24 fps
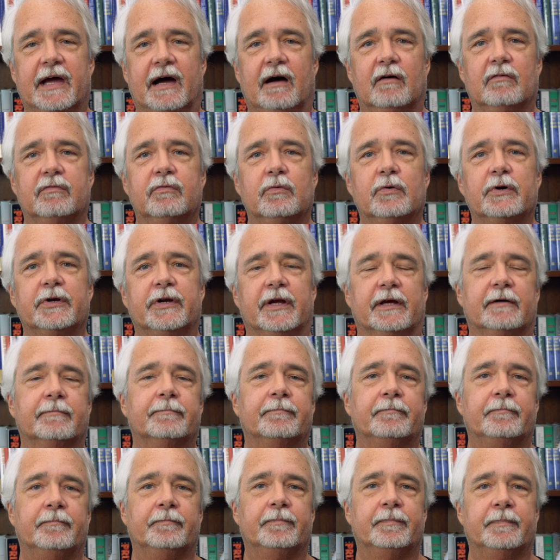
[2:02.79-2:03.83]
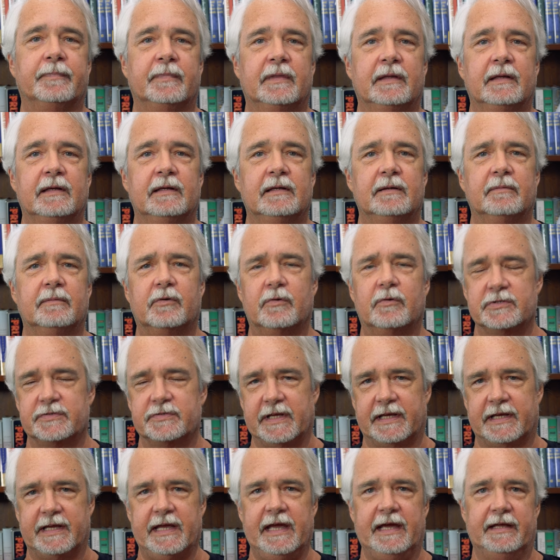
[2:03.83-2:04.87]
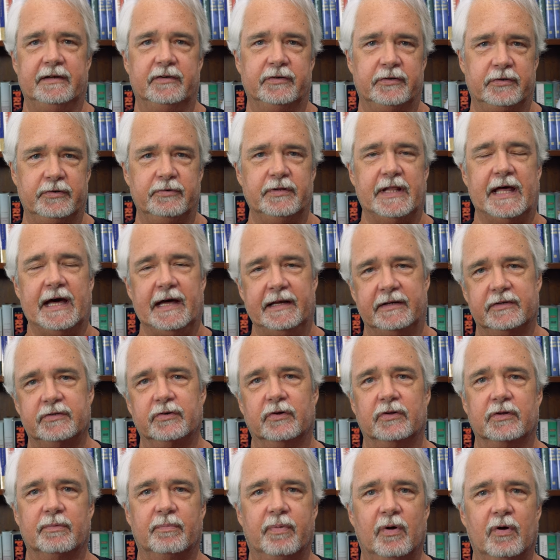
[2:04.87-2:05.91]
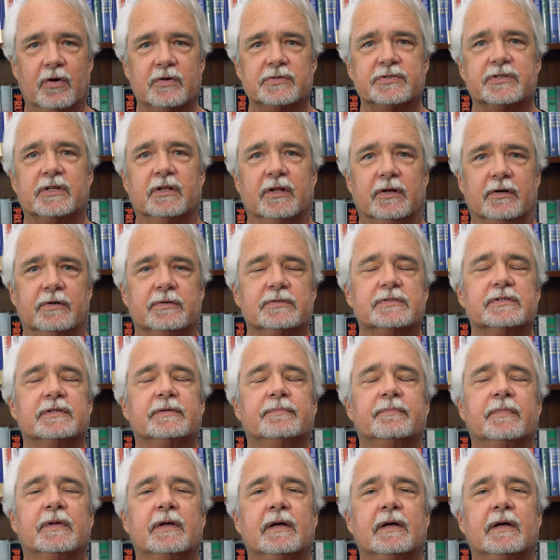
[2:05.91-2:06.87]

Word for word: California. Of course, they can't do that until the polls close.